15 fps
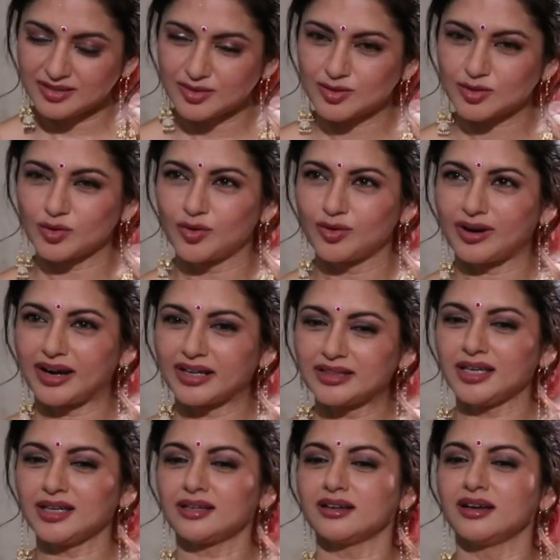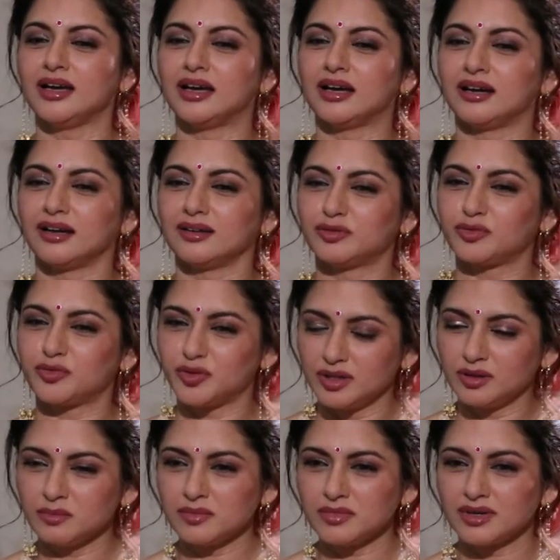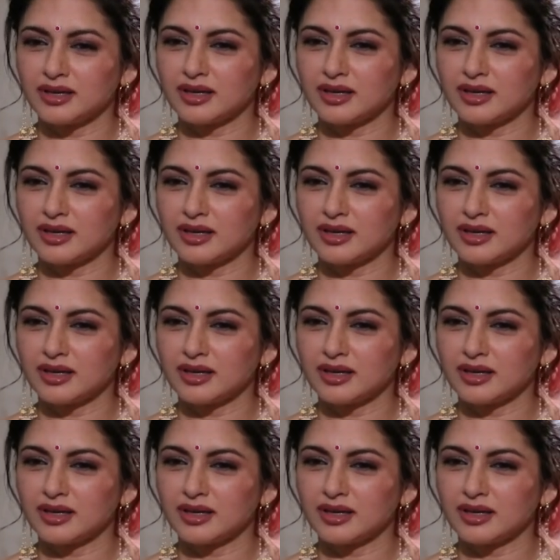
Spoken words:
So I think a film